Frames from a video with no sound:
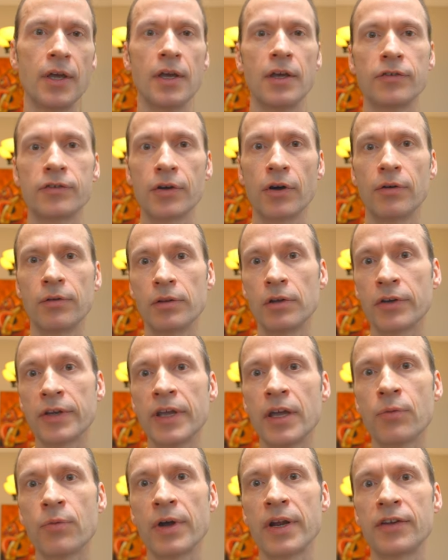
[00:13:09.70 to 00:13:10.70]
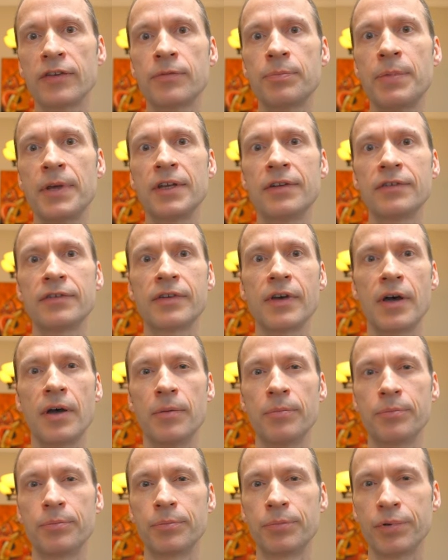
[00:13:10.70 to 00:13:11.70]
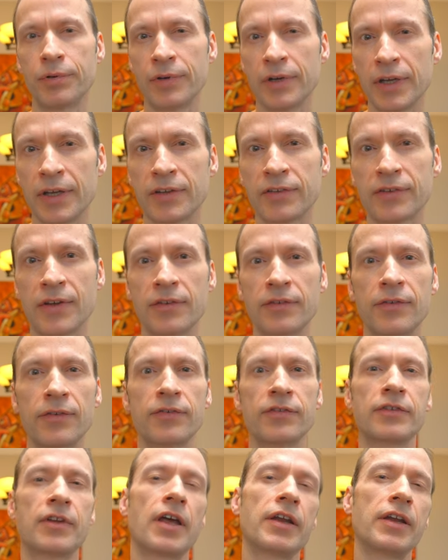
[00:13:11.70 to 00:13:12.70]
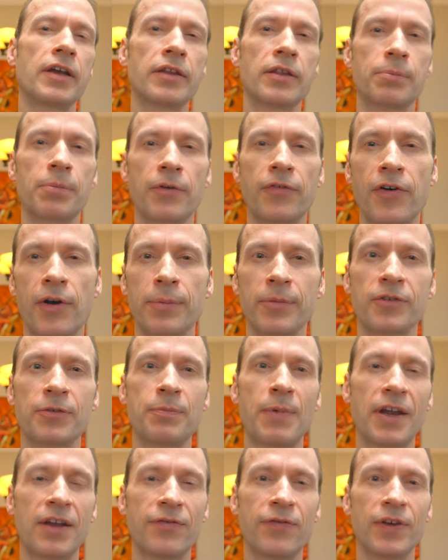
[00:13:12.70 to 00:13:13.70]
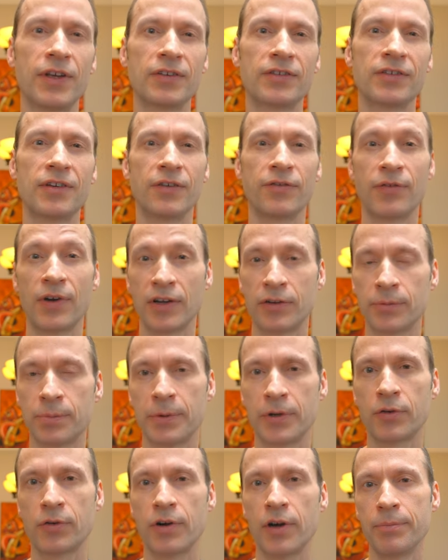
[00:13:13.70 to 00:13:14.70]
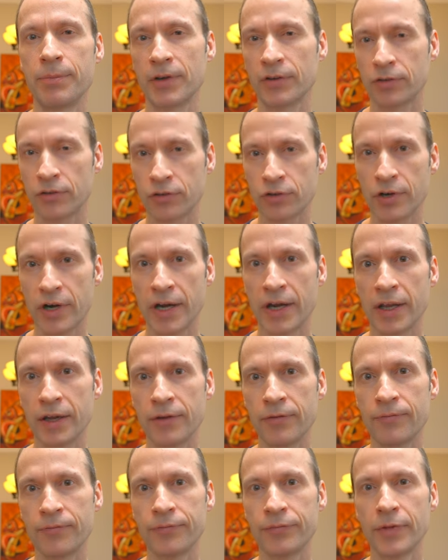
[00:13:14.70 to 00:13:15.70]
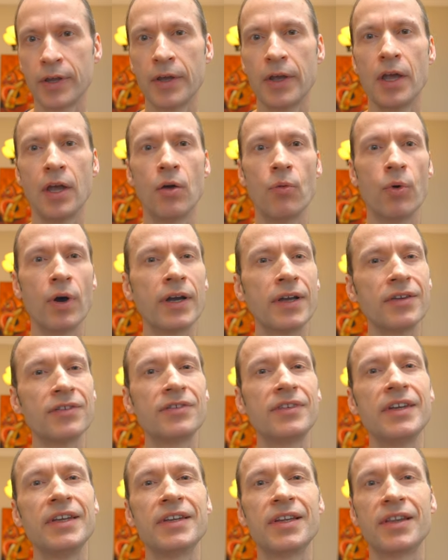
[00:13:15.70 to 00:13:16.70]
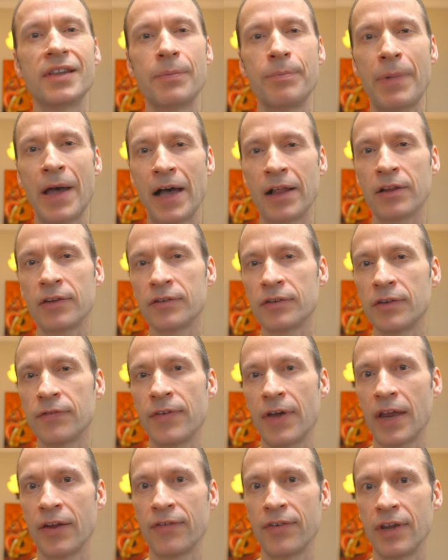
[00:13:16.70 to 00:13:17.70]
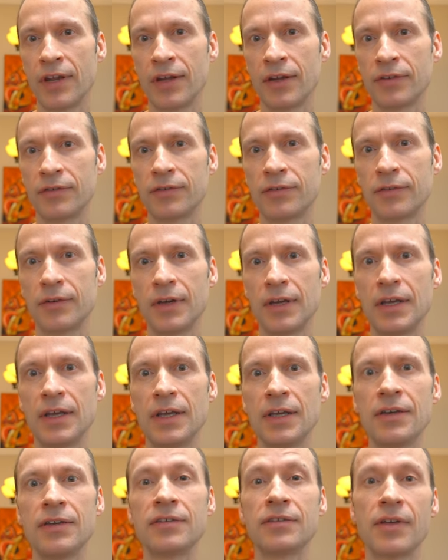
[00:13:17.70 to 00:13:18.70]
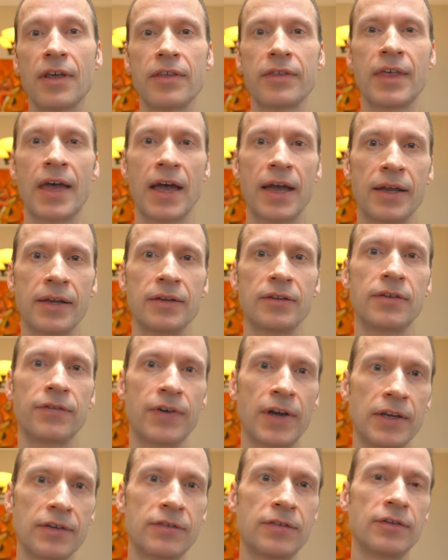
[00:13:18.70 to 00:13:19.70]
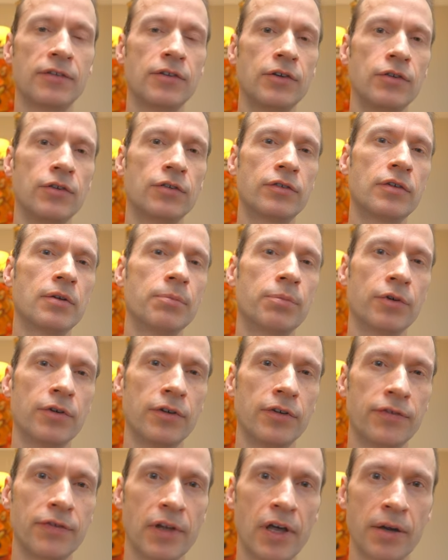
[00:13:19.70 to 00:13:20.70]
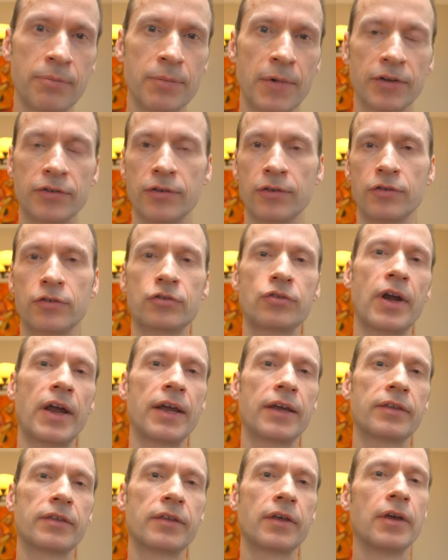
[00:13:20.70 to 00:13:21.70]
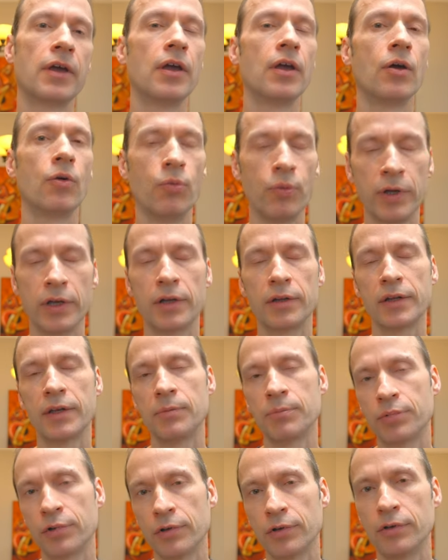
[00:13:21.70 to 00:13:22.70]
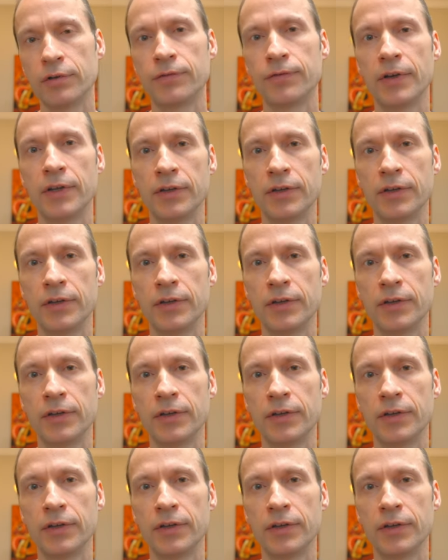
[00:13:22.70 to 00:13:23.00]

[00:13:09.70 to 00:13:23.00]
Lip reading: So, looking at what has been some pretty extensive study on the performance benefits of respiratory muscle training, one can see that the balance of evidence is that devices used to improve lung muscle strength will improve